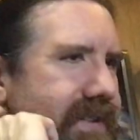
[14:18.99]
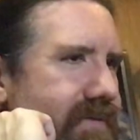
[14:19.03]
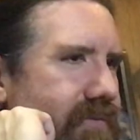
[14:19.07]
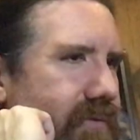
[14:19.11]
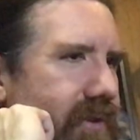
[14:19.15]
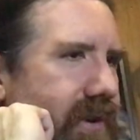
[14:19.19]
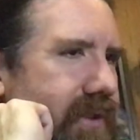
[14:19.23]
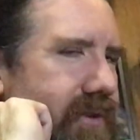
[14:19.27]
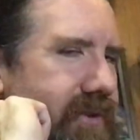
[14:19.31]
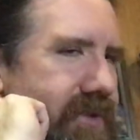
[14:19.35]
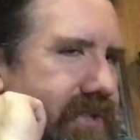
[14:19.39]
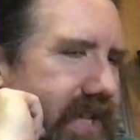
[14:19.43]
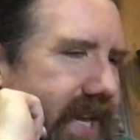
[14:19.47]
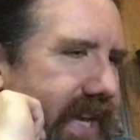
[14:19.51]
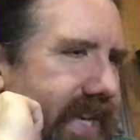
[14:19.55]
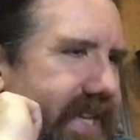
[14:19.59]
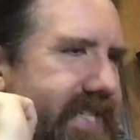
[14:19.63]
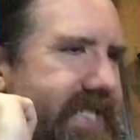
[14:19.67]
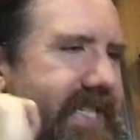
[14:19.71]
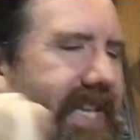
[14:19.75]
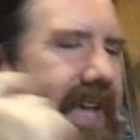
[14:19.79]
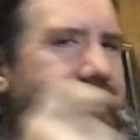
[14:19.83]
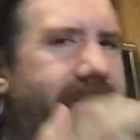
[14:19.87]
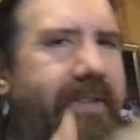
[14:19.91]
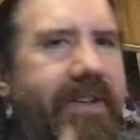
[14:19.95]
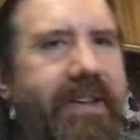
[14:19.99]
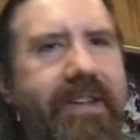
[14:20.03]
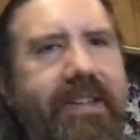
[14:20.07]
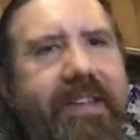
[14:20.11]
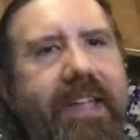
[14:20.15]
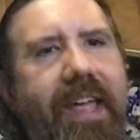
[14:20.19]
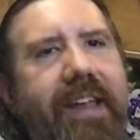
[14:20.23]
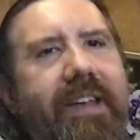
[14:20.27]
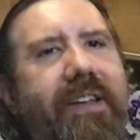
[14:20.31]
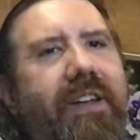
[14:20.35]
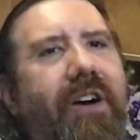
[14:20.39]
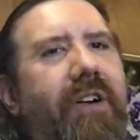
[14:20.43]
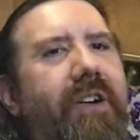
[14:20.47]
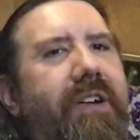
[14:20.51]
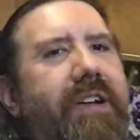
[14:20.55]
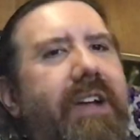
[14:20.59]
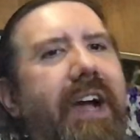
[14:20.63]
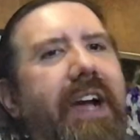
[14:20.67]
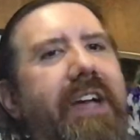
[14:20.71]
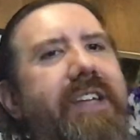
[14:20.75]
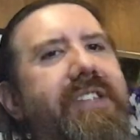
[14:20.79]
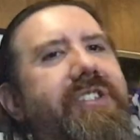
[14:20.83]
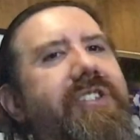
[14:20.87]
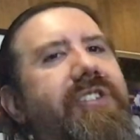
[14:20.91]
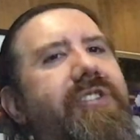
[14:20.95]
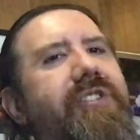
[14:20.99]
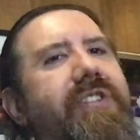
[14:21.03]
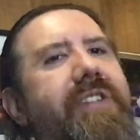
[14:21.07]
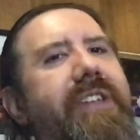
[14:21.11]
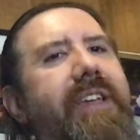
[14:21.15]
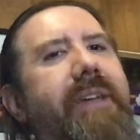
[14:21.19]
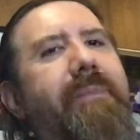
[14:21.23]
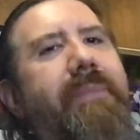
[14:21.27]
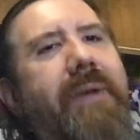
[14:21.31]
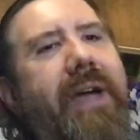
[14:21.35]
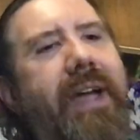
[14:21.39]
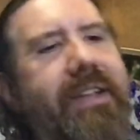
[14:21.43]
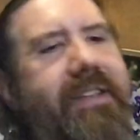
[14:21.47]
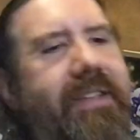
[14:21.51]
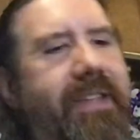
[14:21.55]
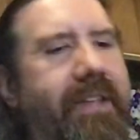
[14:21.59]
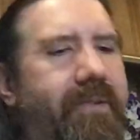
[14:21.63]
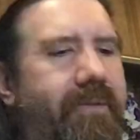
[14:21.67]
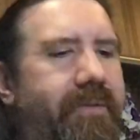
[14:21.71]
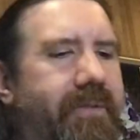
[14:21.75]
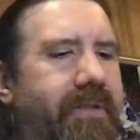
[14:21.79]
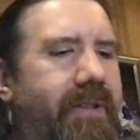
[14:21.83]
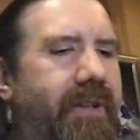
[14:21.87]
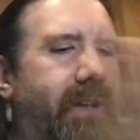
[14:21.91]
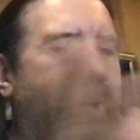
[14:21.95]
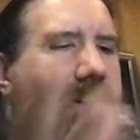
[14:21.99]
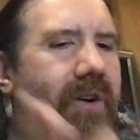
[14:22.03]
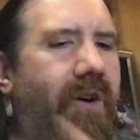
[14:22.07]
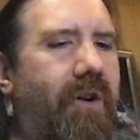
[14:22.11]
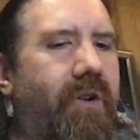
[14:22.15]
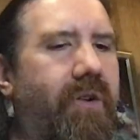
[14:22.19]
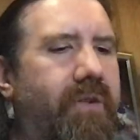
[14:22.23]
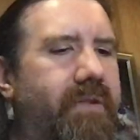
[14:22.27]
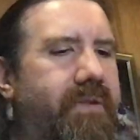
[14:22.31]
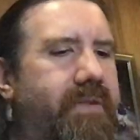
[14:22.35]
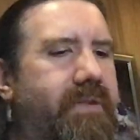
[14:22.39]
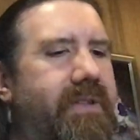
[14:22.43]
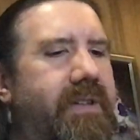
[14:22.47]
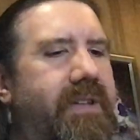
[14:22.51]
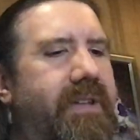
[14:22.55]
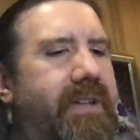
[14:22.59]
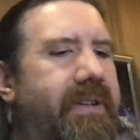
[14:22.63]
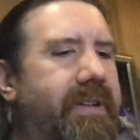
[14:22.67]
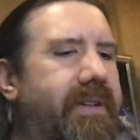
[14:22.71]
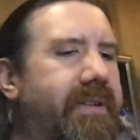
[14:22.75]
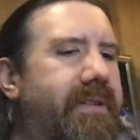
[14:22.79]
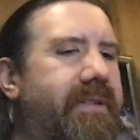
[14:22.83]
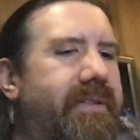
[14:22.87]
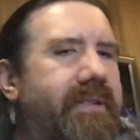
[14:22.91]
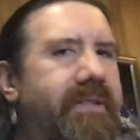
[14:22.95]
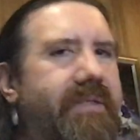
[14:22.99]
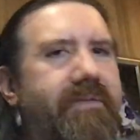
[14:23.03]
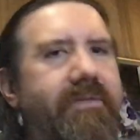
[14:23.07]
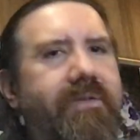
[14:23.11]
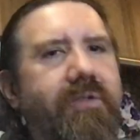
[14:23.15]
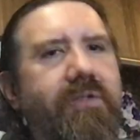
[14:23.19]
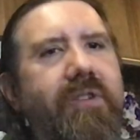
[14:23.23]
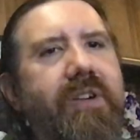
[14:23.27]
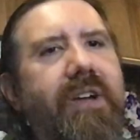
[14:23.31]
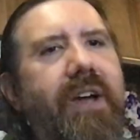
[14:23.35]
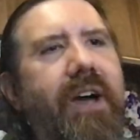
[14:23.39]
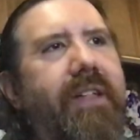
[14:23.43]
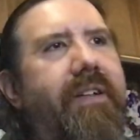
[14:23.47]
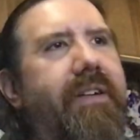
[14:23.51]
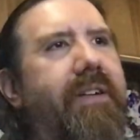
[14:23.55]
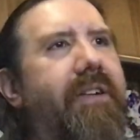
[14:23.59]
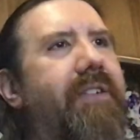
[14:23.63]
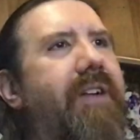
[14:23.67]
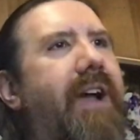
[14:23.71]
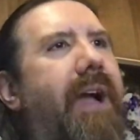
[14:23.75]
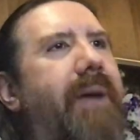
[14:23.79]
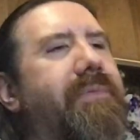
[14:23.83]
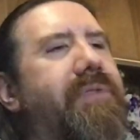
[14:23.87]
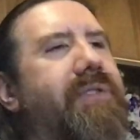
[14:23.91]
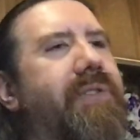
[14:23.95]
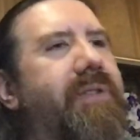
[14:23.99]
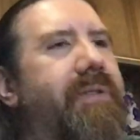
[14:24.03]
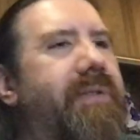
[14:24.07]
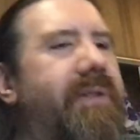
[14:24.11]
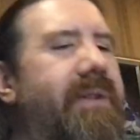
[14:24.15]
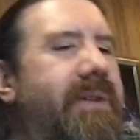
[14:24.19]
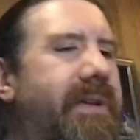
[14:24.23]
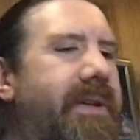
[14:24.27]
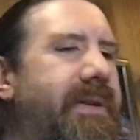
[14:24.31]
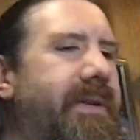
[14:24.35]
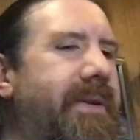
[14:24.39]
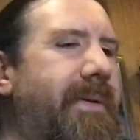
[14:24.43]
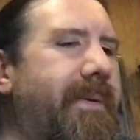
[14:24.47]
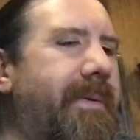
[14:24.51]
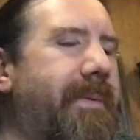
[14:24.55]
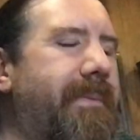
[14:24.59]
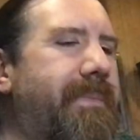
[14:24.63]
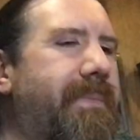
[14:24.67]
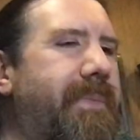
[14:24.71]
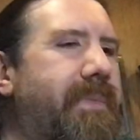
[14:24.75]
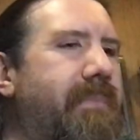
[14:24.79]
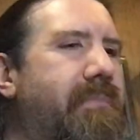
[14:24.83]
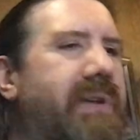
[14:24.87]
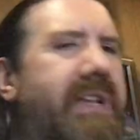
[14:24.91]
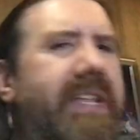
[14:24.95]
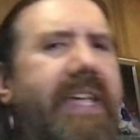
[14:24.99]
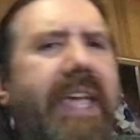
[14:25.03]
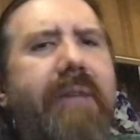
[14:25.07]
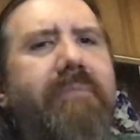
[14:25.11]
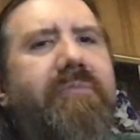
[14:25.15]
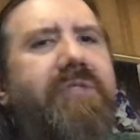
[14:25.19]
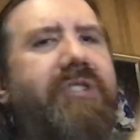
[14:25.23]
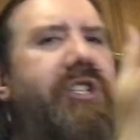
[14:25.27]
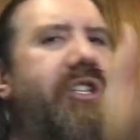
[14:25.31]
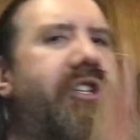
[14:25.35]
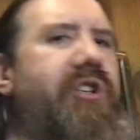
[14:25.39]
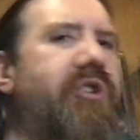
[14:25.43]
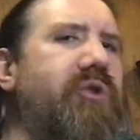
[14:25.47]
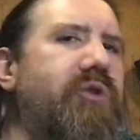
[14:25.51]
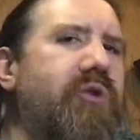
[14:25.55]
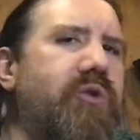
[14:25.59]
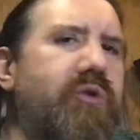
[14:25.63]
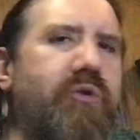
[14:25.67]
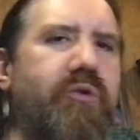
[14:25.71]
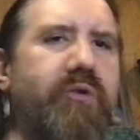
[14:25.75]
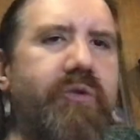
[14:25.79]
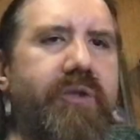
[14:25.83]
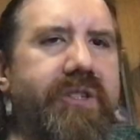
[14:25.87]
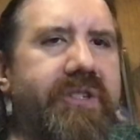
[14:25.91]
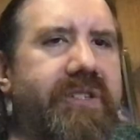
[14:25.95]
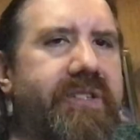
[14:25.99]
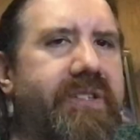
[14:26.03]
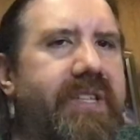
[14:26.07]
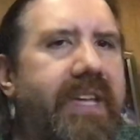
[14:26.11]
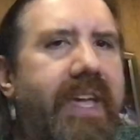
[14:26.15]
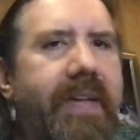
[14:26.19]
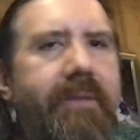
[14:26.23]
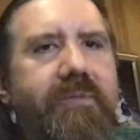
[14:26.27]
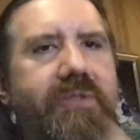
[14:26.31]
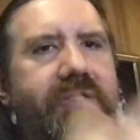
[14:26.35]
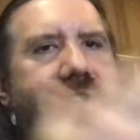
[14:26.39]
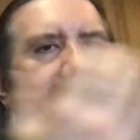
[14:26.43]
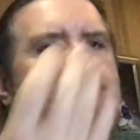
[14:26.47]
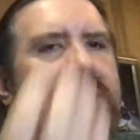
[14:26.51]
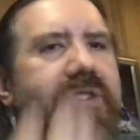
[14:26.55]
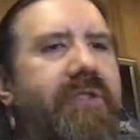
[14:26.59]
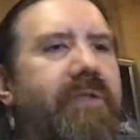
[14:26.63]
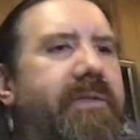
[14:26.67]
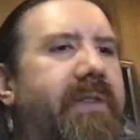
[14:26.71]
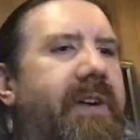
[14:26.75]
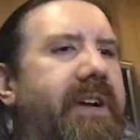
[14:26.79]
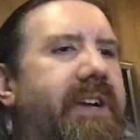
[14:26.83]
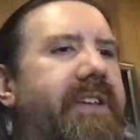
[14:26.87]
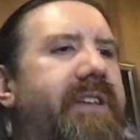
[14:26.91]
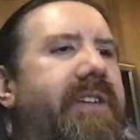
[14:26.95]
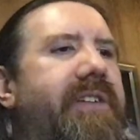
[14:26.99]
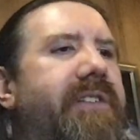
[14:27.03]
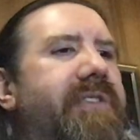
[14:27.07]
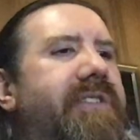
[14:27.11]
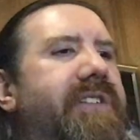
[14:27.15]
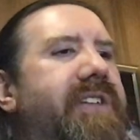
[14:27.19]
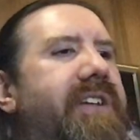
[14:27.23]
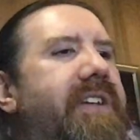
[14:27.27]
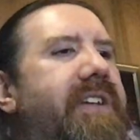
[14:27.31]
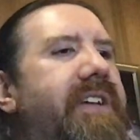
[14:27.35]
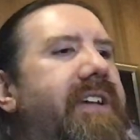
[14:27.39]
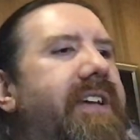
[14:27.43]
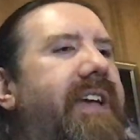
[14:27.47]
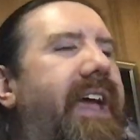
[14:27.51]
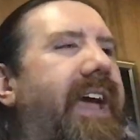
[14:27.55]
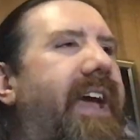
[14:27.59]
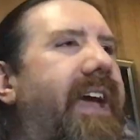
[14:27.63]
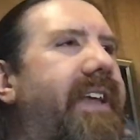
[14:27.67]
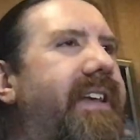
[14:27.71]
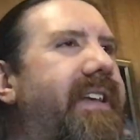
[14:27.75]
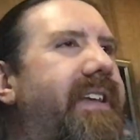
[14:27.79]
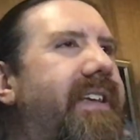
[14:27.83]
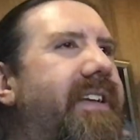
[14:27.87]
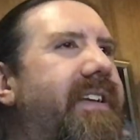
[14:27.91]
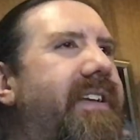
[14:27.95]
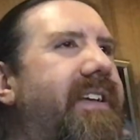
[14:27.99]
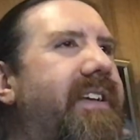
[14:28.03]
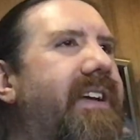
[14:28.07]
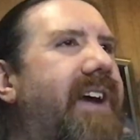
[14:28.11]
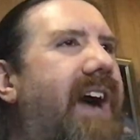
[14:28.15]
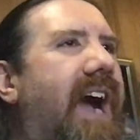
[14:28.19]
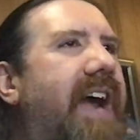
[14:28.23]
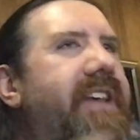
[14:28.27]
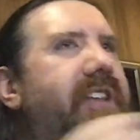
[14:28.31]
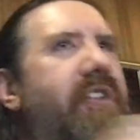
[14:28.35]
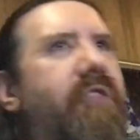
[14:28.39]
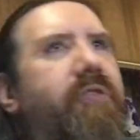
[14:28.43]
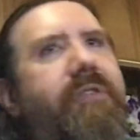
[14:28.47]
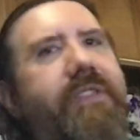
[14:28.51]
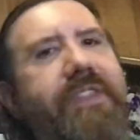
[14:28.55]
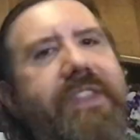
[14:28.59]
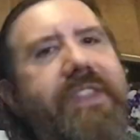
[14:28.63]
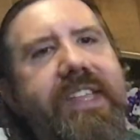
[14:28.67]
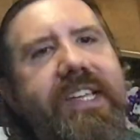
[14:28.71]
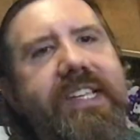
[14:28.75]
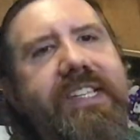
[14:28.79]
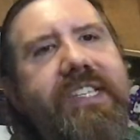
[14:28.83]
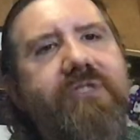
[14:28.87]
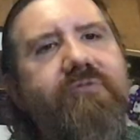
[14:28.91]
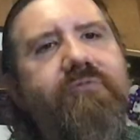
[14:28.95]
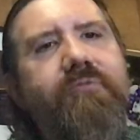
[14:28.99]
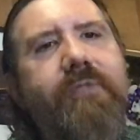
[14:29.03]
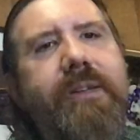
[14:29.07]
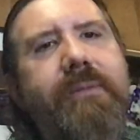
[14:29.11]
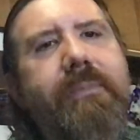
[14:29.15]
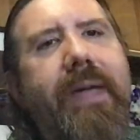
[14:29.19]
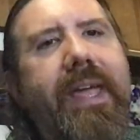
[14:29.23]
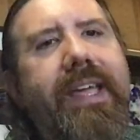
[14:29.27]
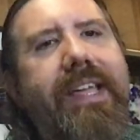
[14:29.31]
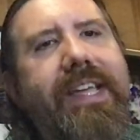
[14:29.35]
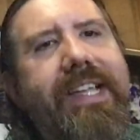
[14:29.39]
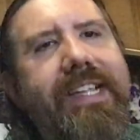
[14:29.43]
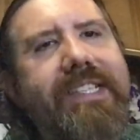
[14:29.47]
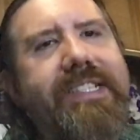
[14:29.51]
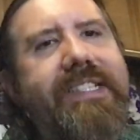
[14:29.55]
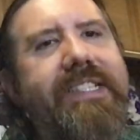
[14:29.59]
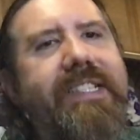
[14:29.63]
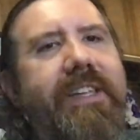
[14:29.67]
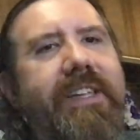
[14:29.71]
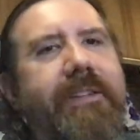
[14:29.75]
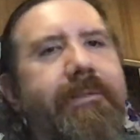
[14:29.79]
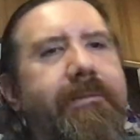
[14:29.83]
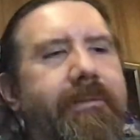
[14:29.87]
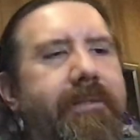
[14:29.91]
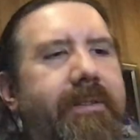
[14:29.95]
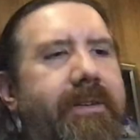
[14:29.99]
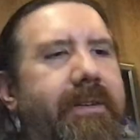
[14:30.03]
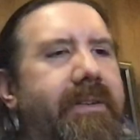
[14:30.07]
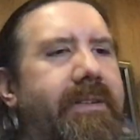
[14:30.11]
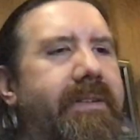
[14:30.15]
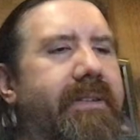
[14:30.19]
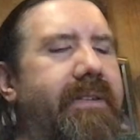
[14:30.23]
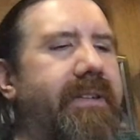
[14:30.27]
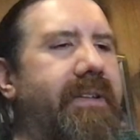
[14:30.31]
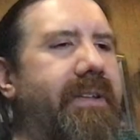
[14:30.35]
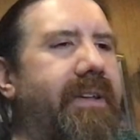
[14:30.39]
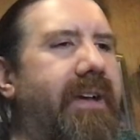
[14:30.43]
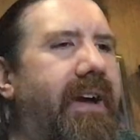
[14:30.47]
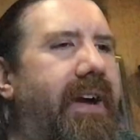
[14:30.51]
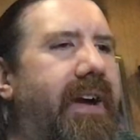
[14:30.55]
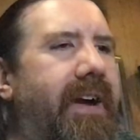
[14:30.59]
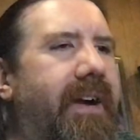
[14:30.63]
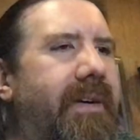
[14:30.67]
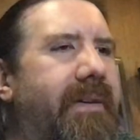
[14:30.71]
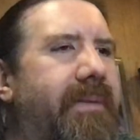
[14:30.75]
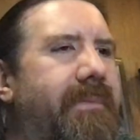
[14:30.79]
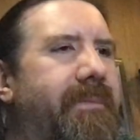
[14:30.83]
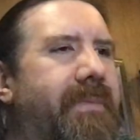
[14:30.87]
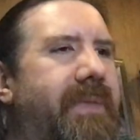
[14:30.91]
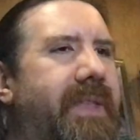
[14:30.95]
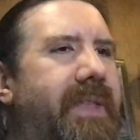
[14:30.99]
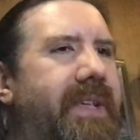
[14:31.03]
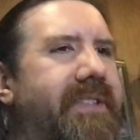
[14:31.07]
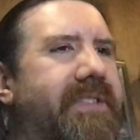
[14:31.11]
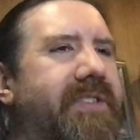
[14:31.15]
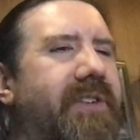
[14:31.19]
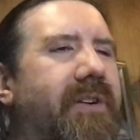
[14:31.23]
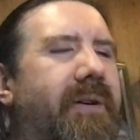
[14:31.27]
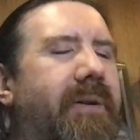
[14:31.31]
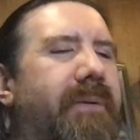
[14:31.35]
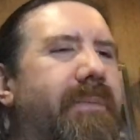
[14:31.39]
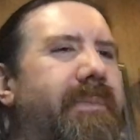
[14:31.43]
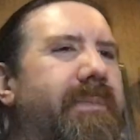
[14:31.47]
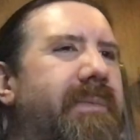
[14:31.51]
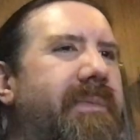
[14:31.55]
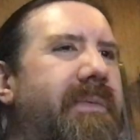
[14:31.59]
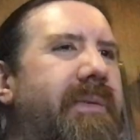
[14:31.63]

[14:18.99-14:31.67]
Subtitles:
one of those like $7 to $10 guides you used to get back then, like all full color crap. So, but the game was huge. The game was just so fucking huge, and I know this remake is different, and so